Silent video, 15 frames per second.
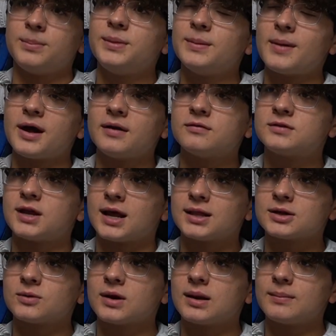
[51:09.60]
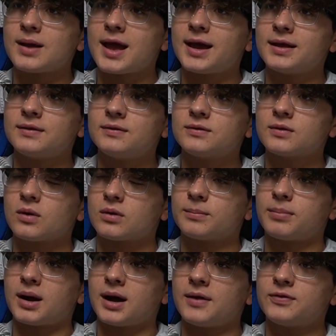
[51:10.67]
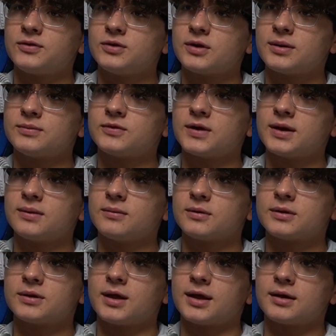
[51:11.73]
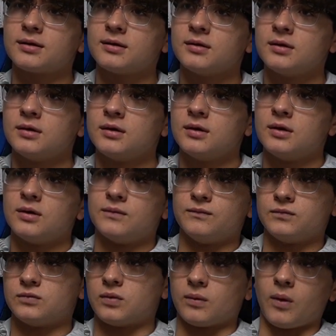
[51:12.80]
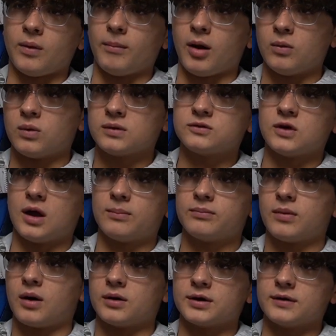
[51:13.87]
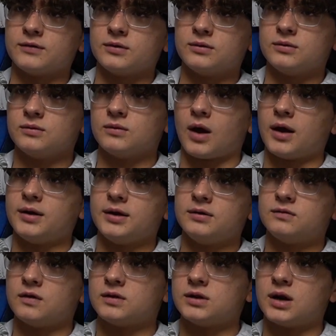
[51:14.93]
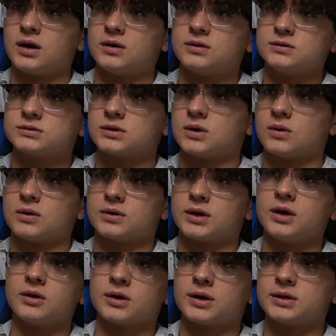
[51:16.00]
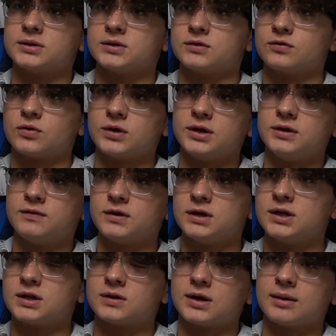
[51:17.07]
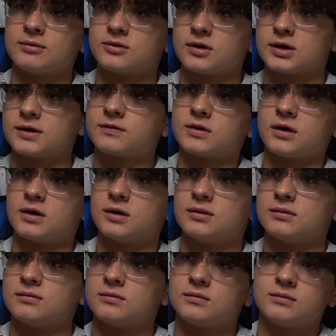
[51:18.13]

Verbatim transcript: The amount of Telegram ads or bots, you know what I'm saying, where they're like, in my WhatsApp, I'll give you, I need fifty dollars, or here, get this free fifty dollar Amazon gift card.